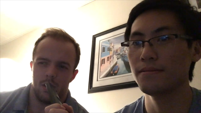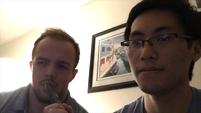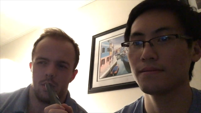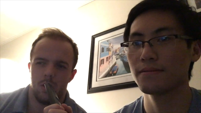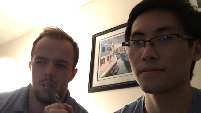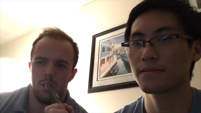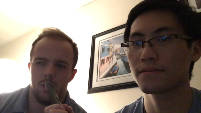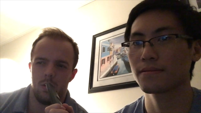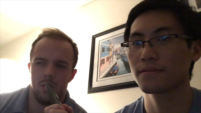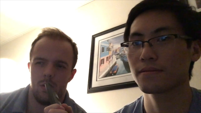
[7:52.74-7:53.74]

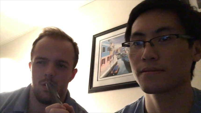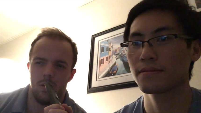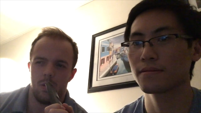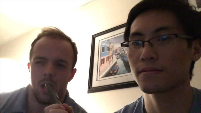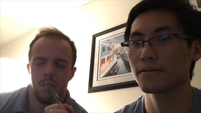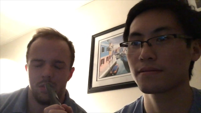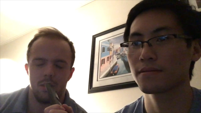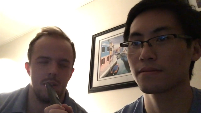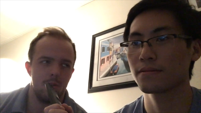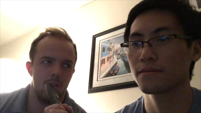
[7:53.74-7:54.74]
Speaker 1: So I'm gonna have to
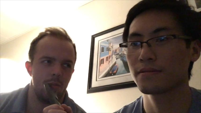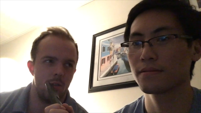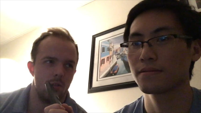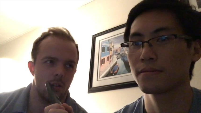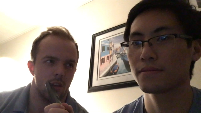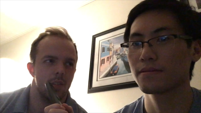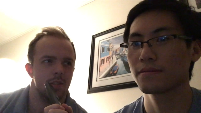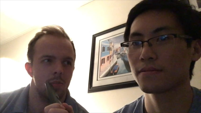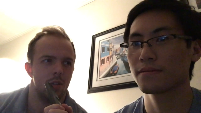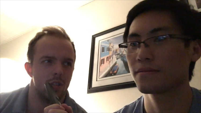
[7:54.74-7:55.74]
say go into the future. I think it's
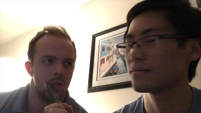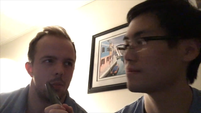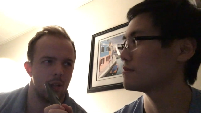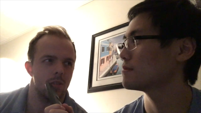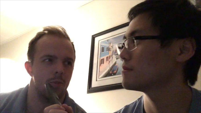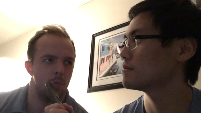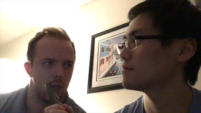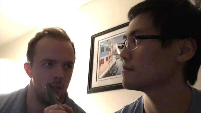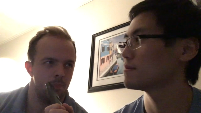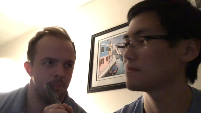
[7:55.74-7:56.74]
gonna be less depressing for
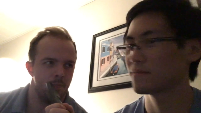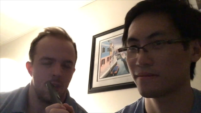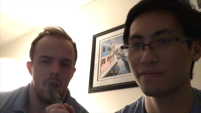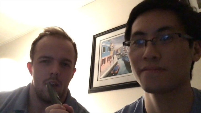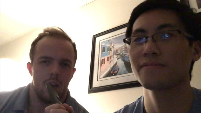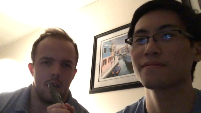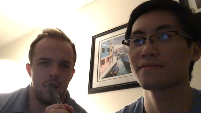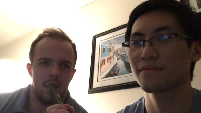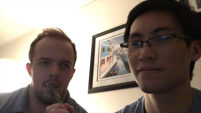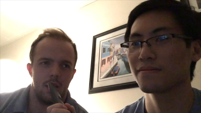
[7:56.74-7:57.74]
me,
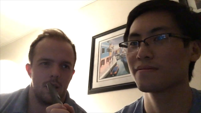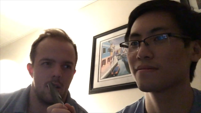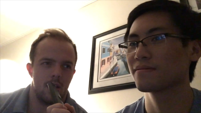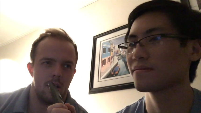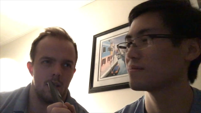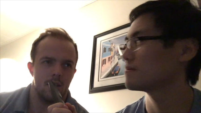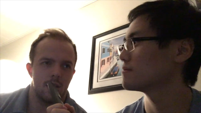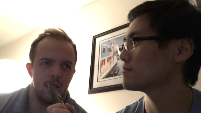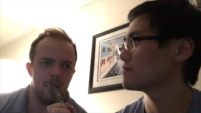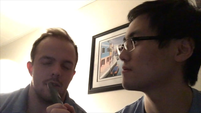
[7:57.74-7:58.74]
and uh,
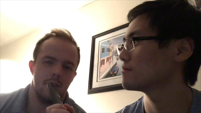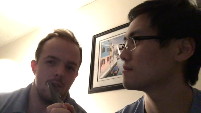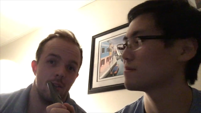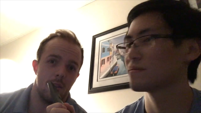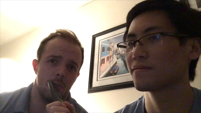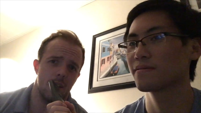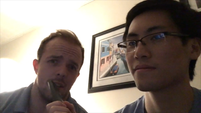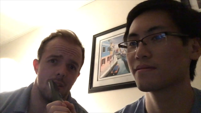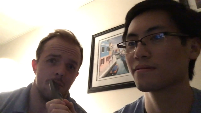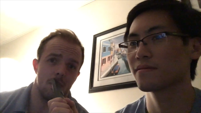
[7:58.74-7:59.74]
it's good to know that my,
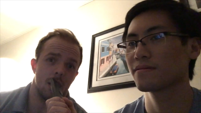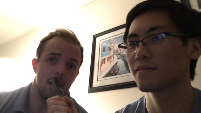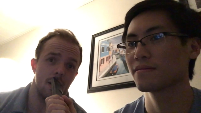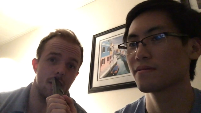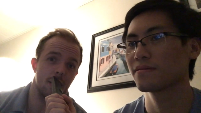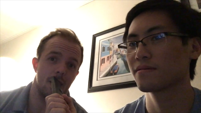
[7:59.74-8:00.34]
you know, line